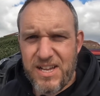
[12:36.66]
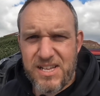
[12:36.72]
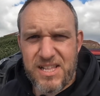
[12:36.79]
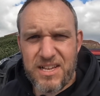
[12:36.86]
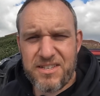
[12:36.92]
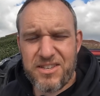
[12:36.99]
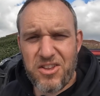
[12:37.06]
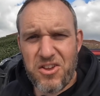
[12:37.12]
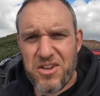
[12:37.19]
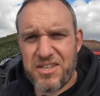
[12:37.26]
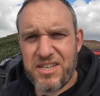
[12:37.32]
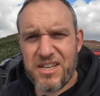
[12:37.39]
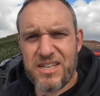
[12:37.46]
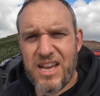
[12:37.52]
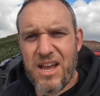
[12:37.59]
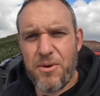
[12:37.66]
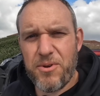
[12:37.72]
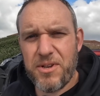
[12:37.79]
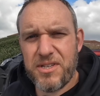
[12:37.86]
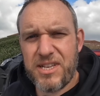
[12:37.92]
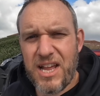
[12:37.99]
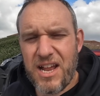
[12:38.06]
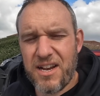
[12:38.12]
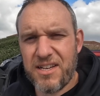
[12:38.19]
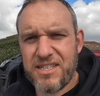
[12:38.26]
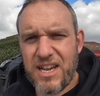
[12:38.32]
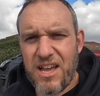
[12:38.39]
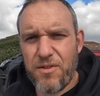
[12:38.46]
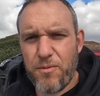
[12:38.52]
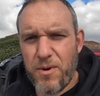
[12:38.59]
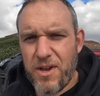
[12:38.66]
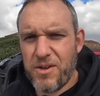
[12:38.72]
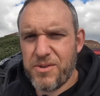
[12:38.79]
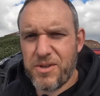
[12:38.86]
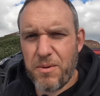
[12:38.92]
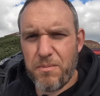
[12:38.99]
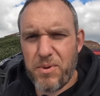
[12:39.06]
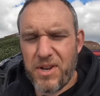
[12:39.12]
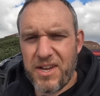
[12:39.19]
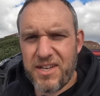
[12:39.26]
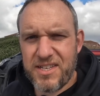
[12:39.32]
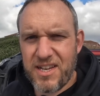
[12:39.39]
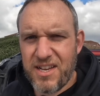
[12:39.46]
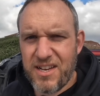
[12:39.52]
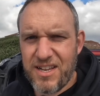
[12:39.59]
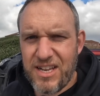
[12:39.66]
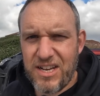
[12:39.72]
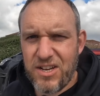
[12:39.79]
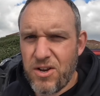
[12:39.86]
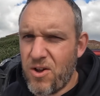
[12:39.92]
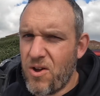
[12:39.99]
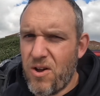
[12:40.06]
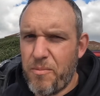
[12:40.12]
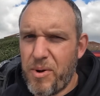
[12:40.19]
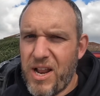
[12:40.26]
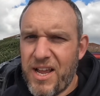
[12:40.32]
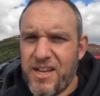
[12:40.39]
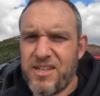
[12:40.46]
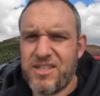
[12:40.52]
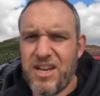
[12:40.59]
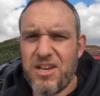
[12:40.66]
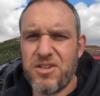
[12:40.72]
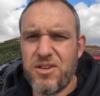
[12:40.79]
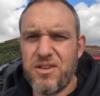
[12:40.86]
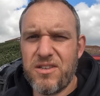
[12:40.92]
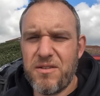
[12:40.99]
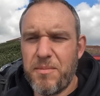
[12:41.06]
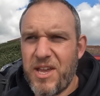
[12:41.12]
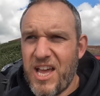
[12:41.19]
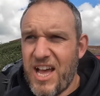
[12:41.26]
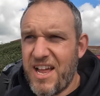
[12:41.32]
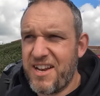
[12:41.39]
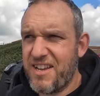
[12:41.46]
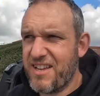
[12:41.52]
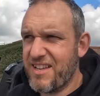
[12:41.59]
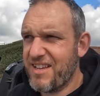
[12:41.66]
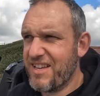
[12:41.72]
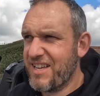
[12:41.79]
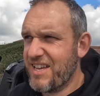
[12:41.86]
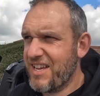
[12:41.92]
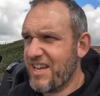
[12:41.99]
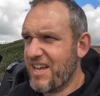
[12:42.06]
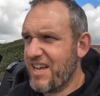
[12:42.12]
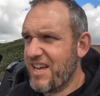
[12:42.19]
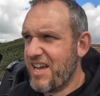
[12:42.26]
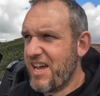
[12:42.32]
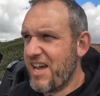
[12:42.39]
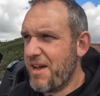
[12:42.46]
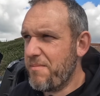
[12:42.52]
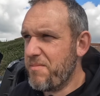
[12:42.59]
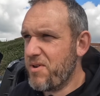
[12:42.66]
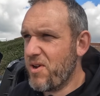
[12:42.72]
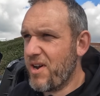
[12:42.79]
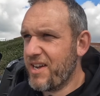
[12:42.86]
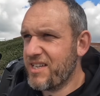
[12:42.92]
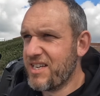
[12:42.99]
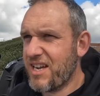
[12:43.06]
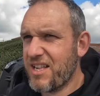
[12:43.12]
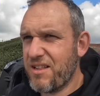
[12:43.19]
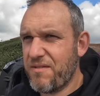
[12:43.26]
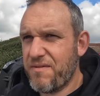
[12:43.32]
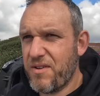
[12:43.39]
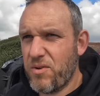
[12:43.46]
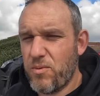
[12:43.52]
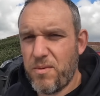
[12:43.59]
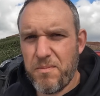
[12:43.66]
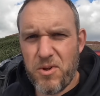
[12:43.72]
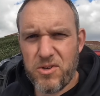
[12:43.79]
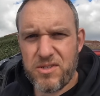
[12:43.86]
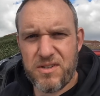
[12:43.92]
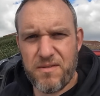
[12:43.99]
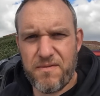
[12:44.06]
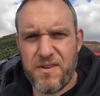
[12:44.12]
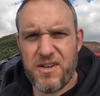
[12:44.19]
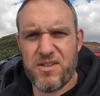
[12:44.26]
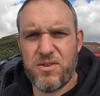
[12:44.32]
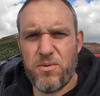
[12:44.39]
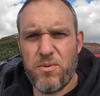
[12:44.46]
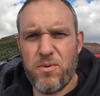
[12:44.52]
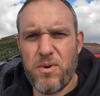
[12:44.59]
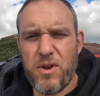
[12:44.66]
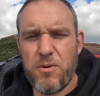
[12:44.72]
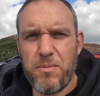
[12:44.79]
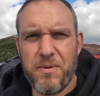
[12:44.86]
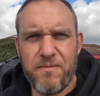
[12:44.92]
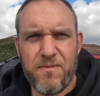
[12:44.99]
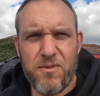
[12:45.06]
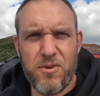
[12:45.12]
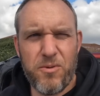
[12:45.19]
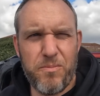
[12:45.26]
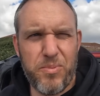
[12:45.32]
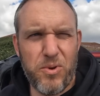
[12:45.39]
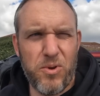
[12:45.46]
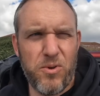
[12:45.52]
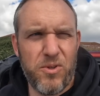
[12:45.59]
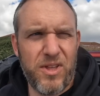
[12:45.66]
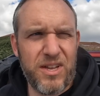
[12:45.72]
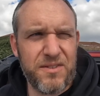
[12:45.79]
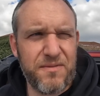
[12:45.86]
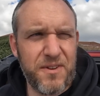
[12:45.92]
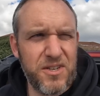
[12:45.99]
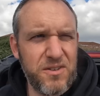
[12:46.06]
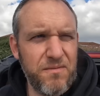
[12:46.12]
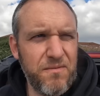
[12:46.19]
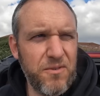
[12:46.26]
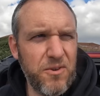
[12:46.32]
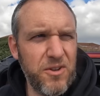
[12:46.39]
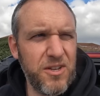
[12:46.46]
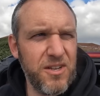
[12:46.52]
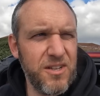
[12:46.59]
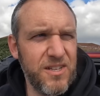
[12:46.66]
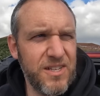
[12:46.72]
that's 36 hours down in South Wales completed and not a blank session to be had. Um, not exactly filled with monster fish that we were hoping for, but that's fishing for you.